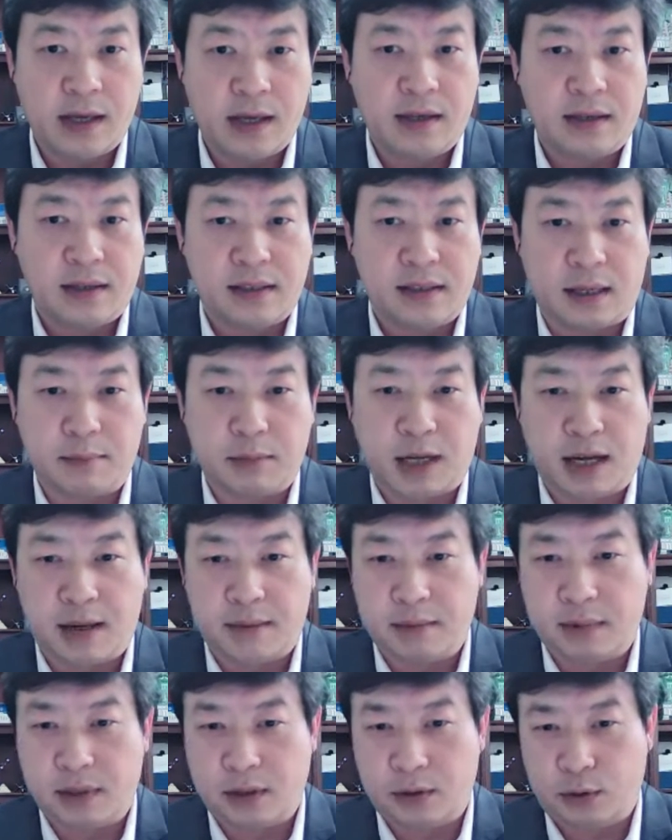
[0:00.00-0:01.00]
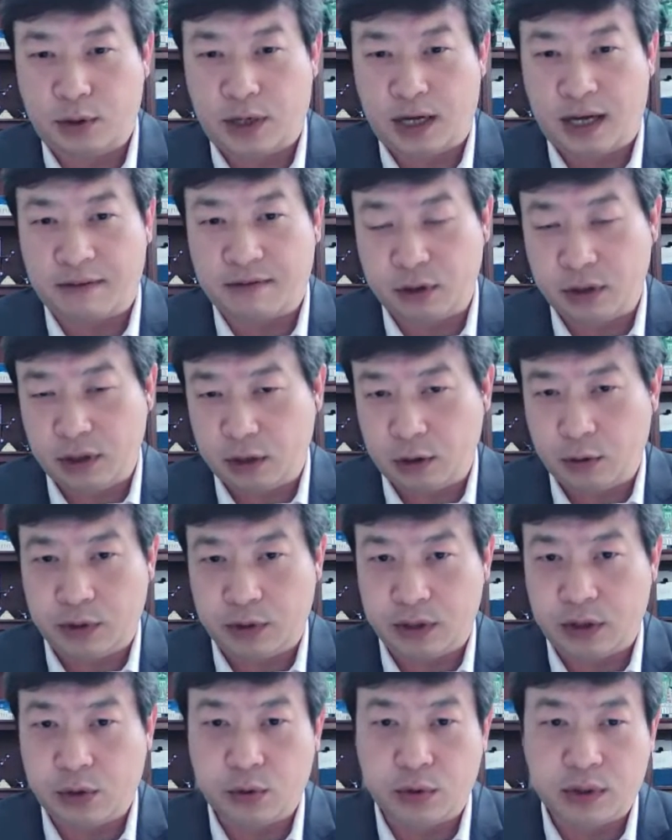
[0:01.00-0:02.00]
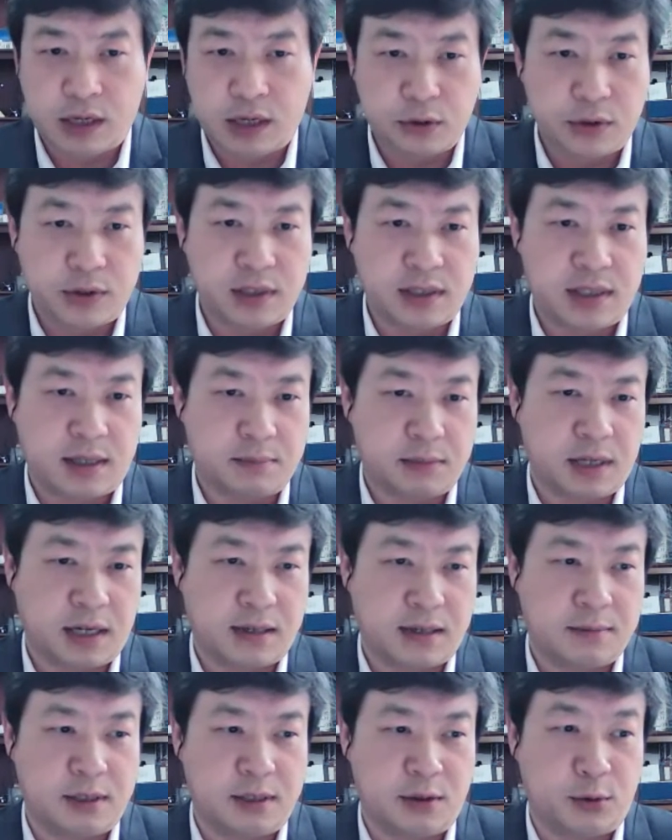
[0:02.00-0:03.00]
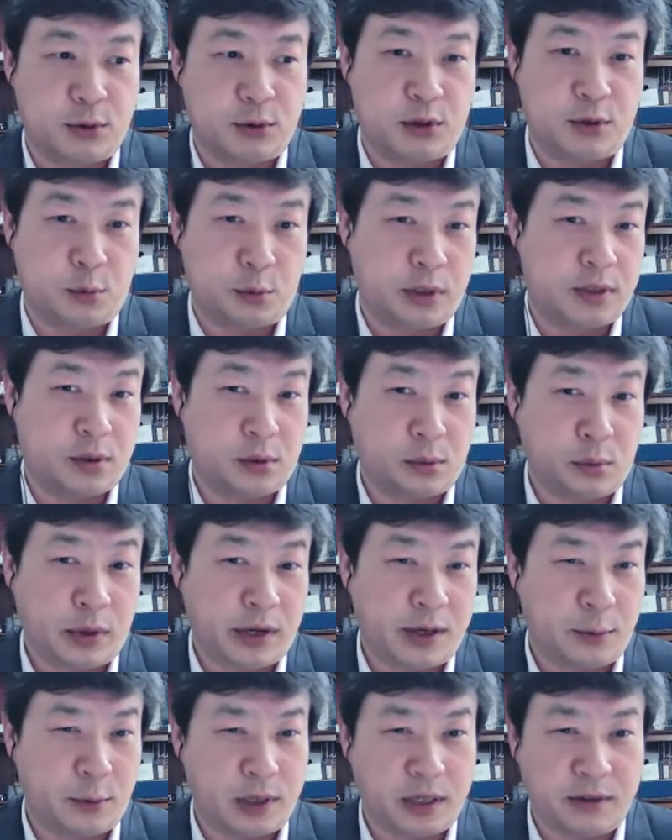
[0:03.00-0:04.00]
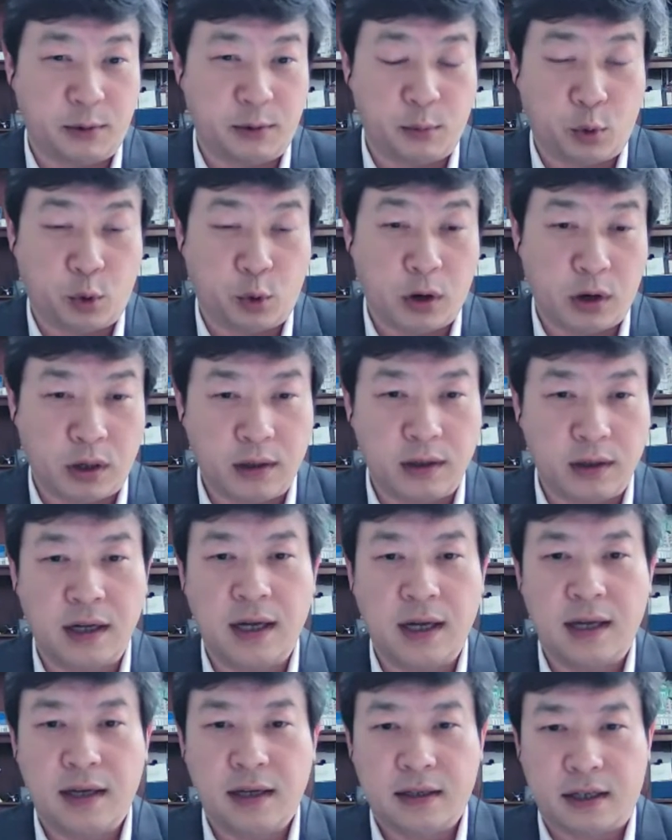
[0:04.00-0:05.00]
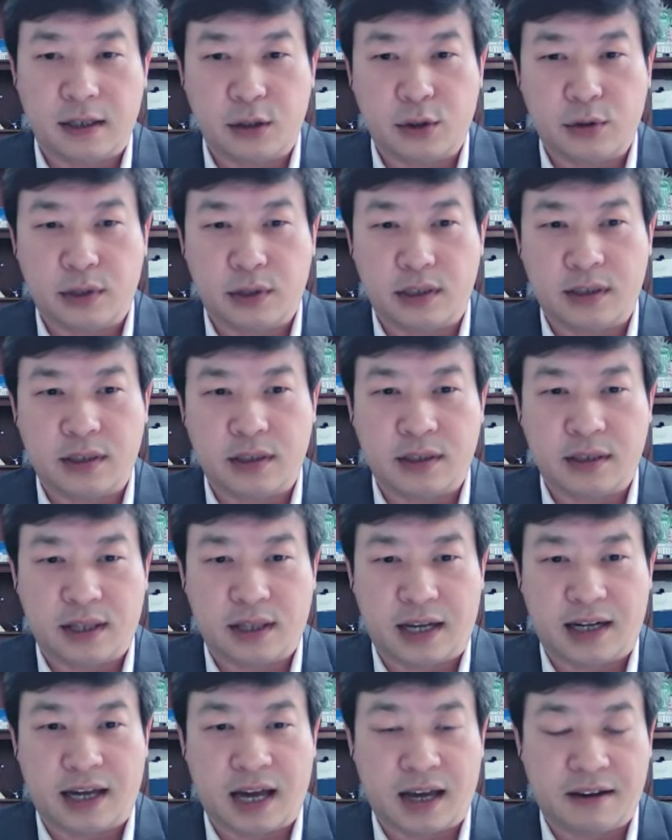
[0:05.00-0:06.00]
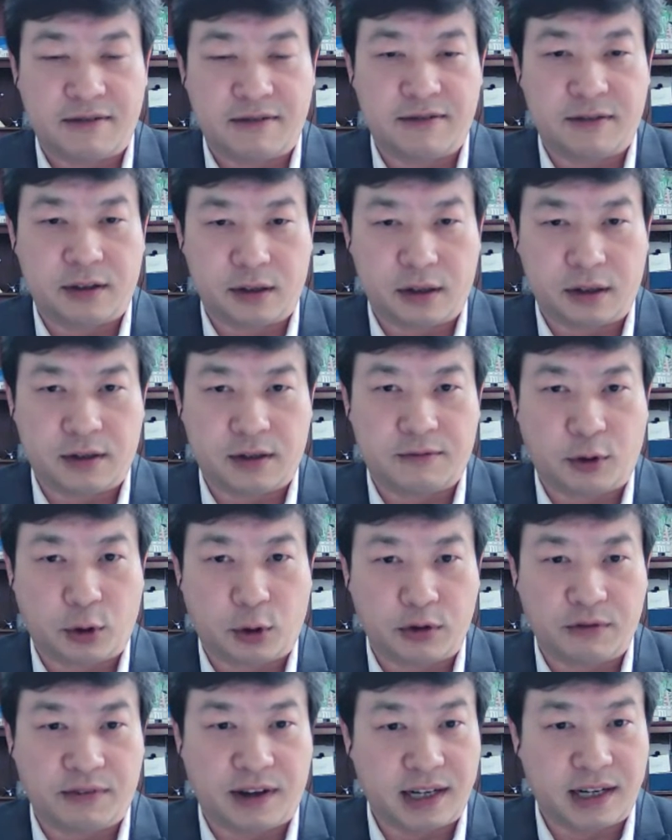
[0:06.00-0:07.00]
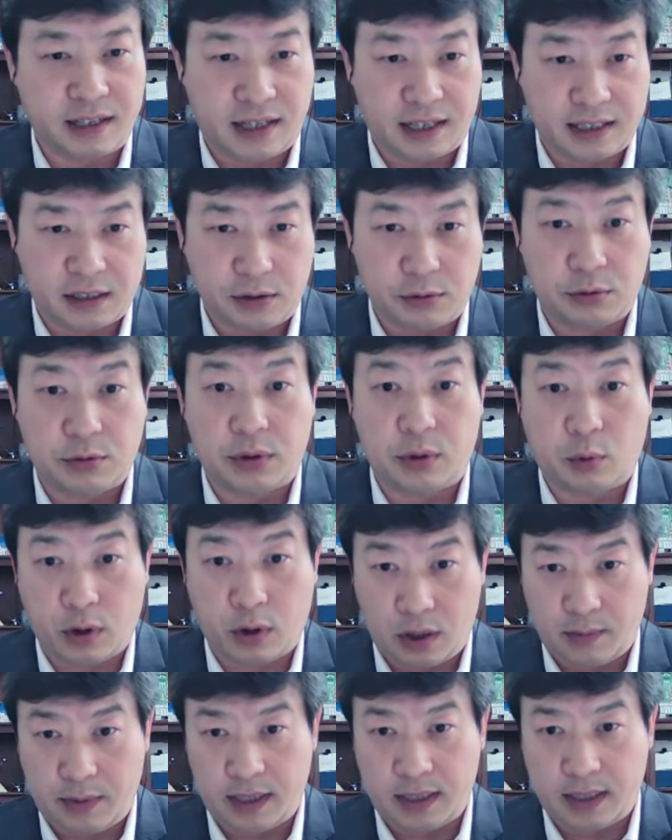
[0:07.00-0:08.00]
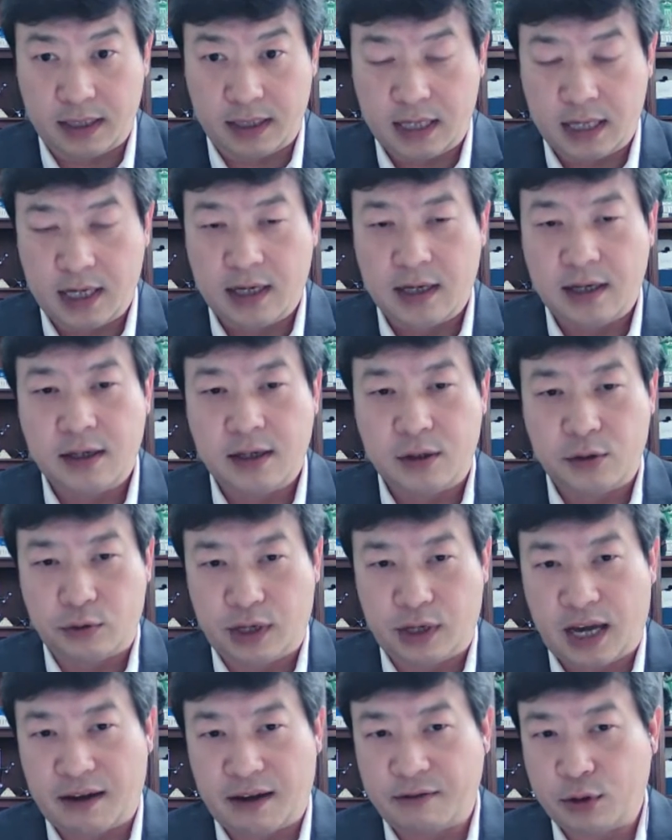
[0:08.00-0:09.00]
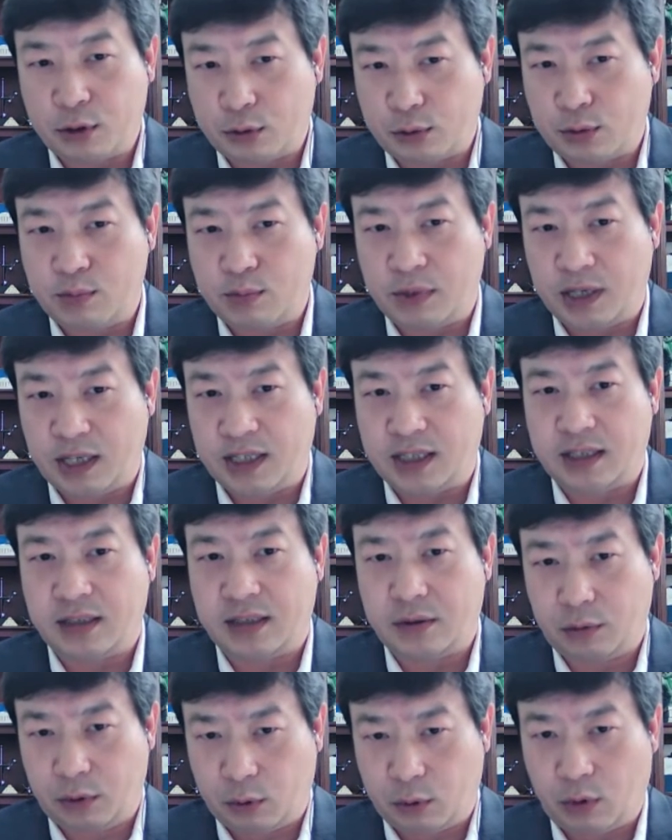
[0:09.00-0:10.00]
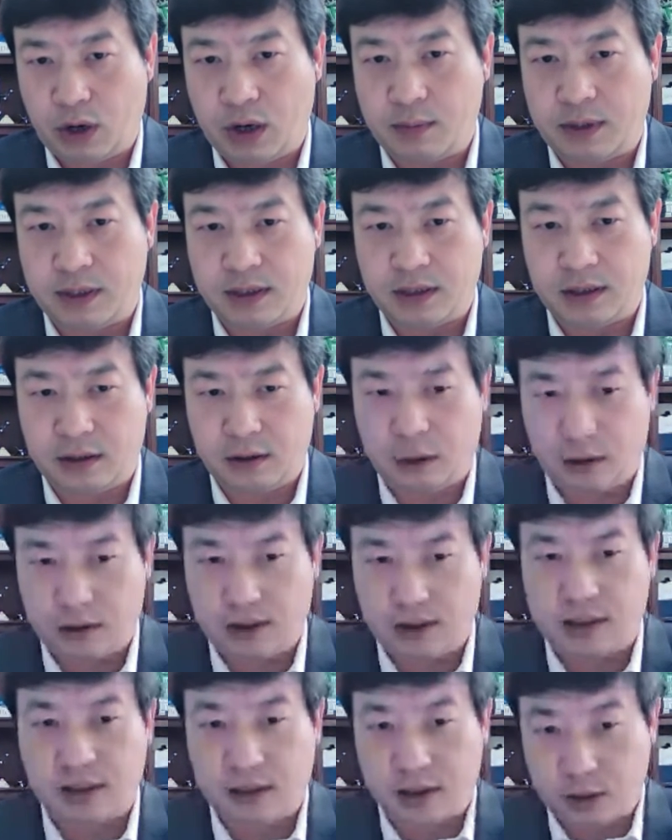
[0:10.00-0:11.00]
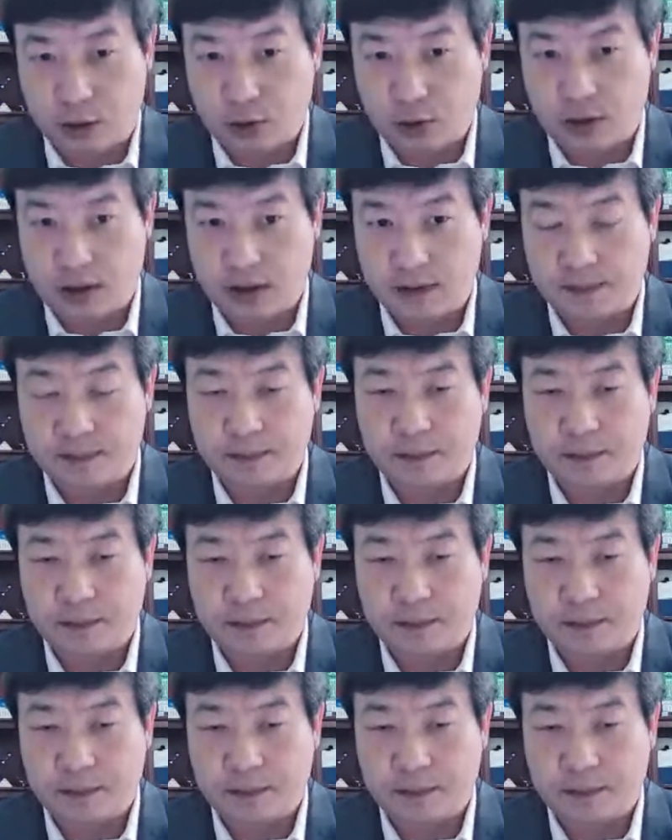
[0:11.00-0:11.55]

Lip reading: Sometimes you have to deal with 2 countries, sometimes you deal with 3 or even more countries that have foreign filing license requirement. So you have to meet the requirements in all these countries.